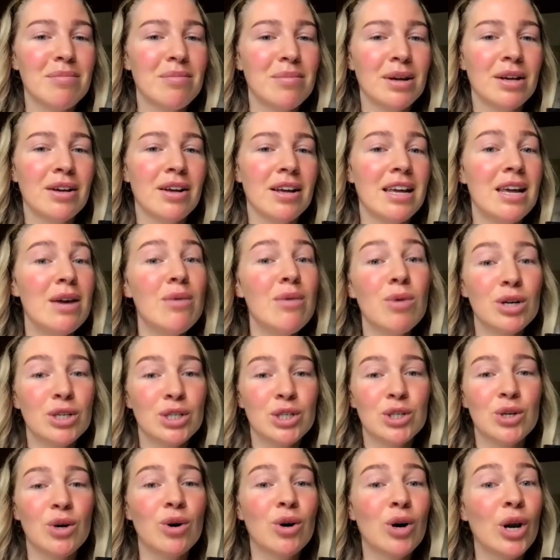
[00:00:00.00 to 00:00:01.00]
yeah. he was
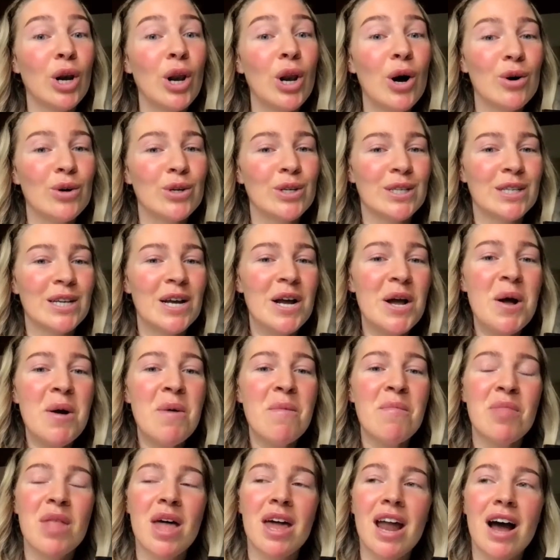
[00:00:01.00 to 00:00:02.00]
so close.
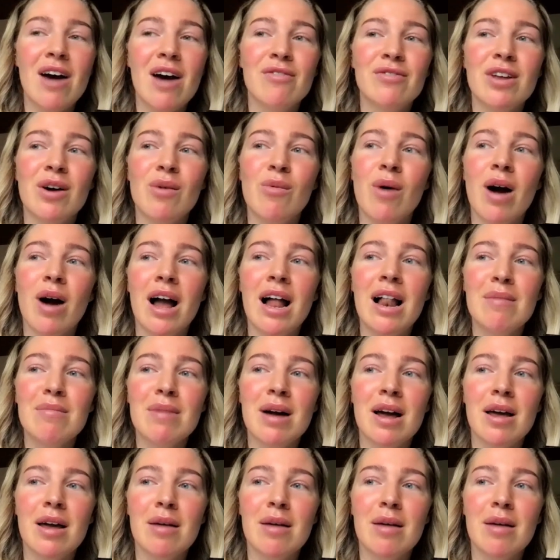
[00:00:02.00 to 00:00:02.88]
And after a while in my,